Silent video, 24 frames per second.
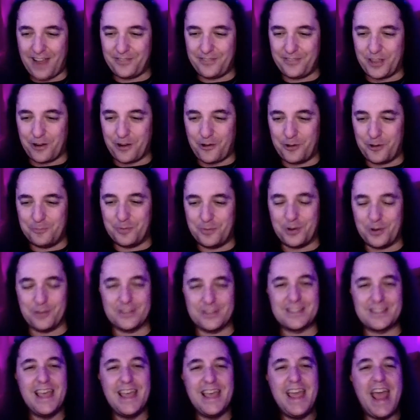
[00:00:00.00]
their own
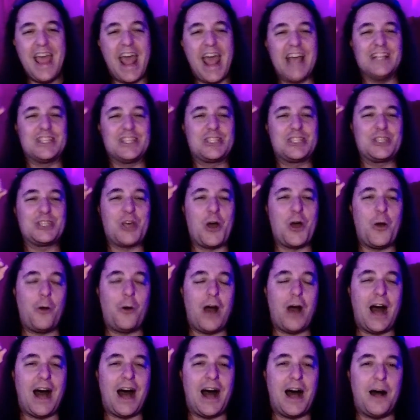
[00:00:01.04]
booths. And so
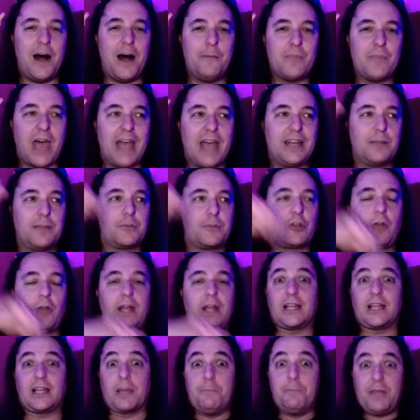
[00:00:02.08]
I had to
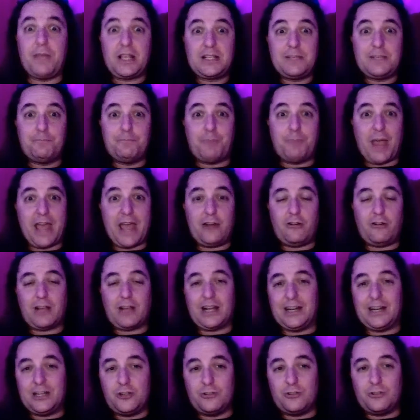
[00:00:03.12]
create like a big banner. I
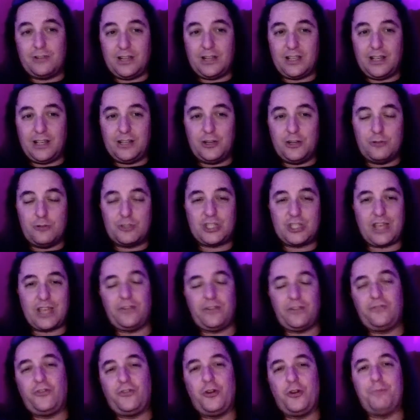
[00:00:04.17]
got a new
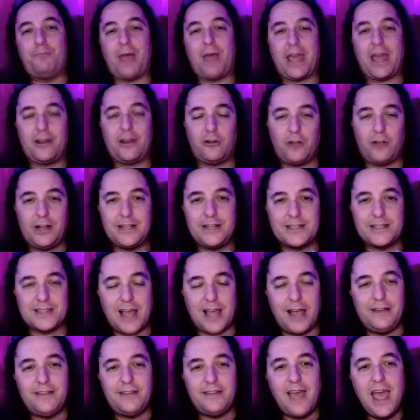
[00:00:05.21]
7-foot banner I
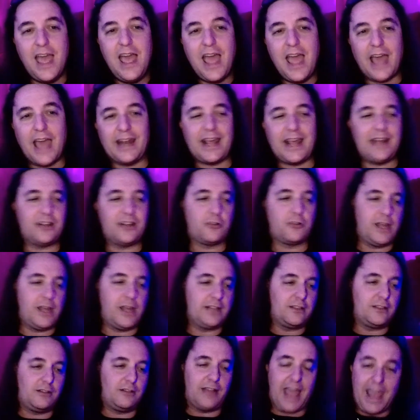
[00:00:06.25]
designed, and I had to create
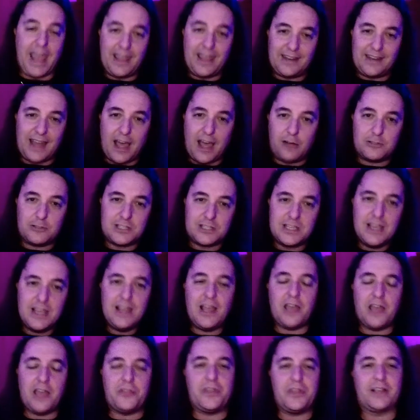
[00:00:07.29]
little handouts
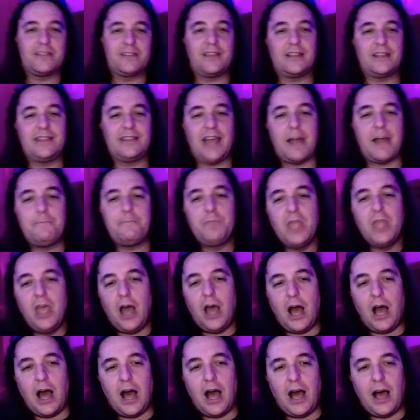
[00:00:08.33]
and things like that.
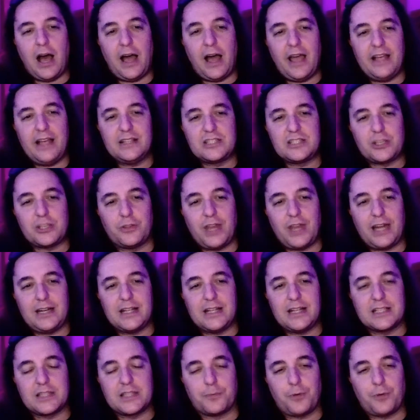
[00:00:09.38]
And so that
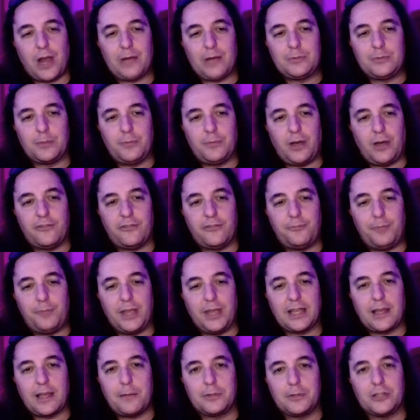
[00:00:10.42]
is the problem of
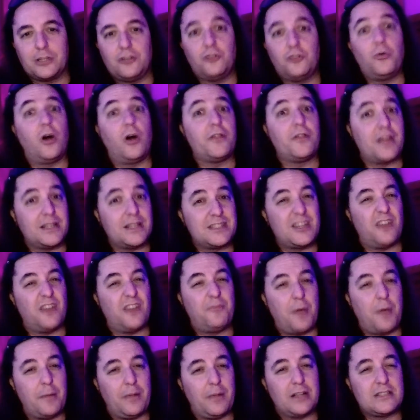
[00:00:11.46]
being able to do all that stuff
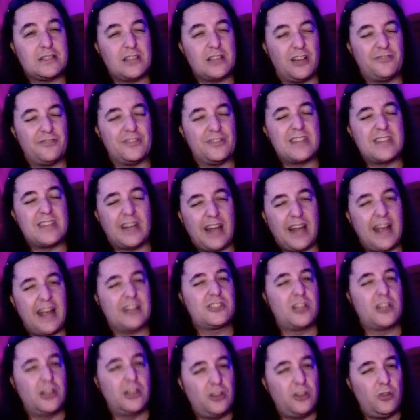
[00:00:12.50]
by myself, is that I
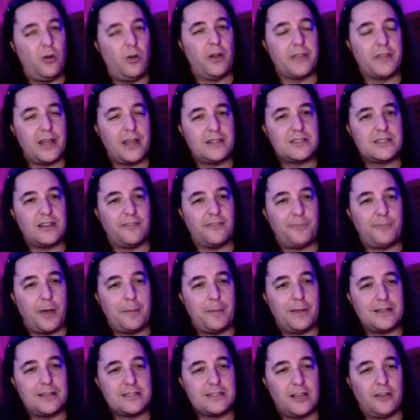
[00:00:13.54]
actually do all that stuff by
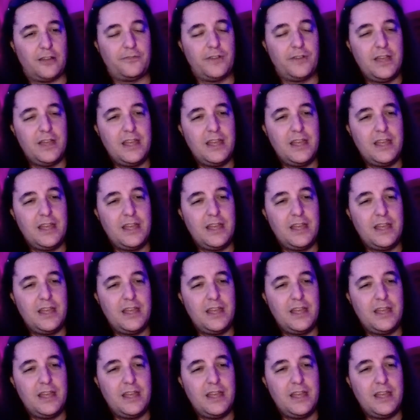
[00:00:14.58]
myself